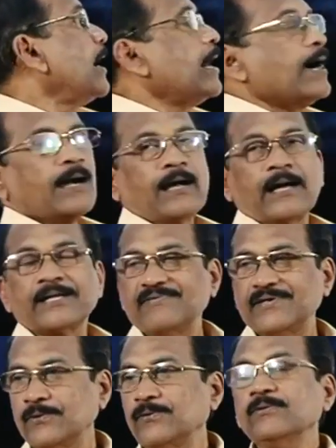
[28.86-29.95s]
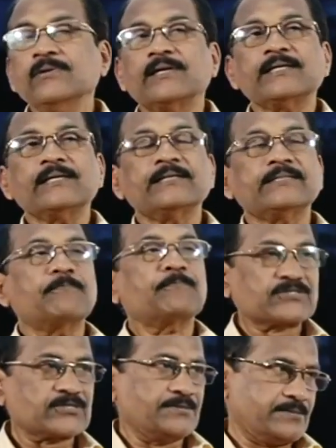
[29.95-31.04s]
and we know the
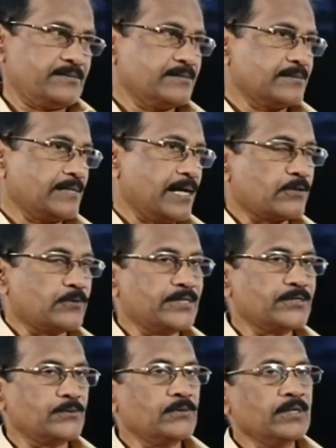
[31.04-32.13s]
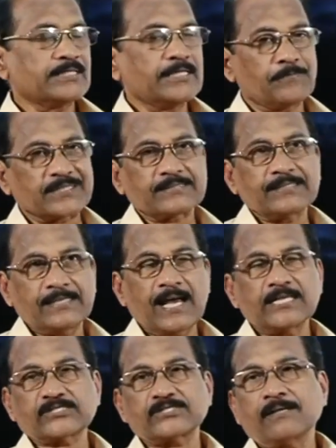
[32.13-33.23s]
present, according to the present
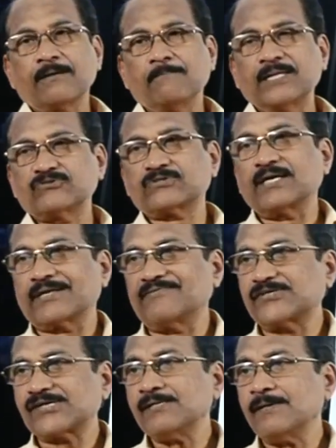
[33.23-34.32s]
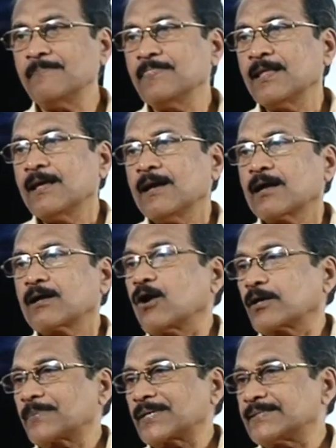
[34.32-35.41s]
last month's revision,
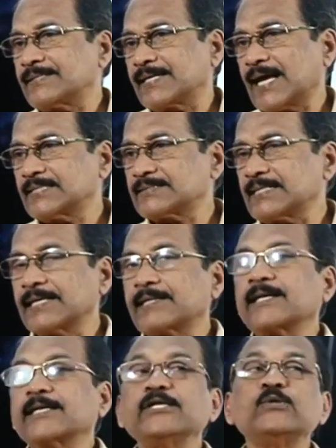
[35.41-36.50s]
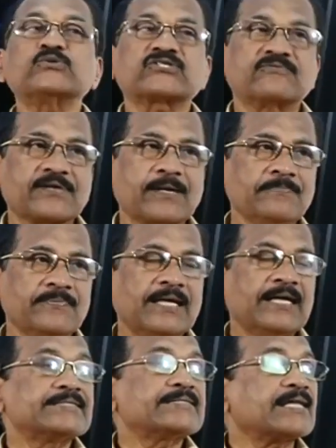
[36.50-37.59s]
corporate tax reduced from
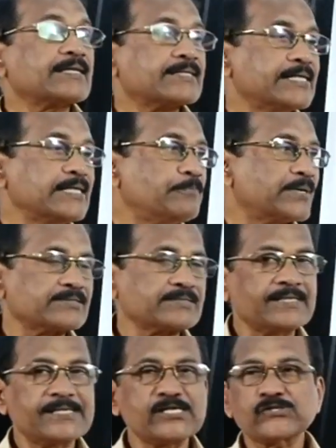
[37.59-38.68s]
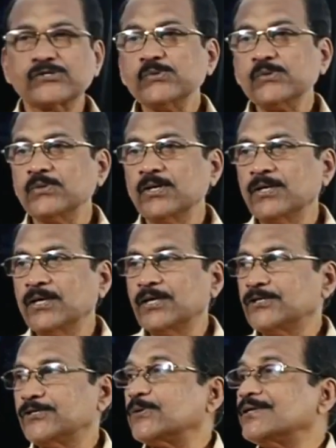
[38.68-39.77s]
30% to
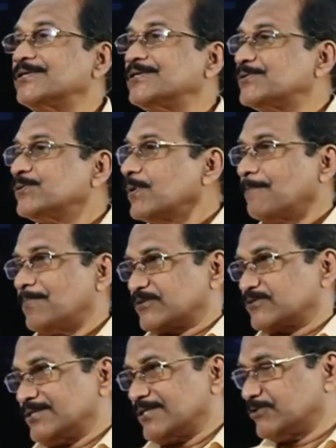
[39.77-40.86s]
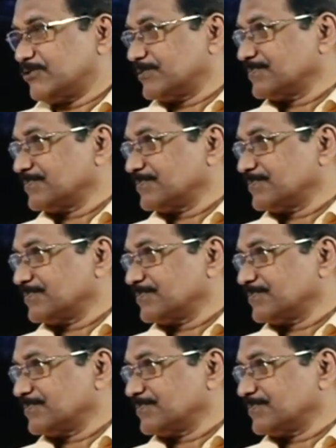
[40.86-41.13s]
22%.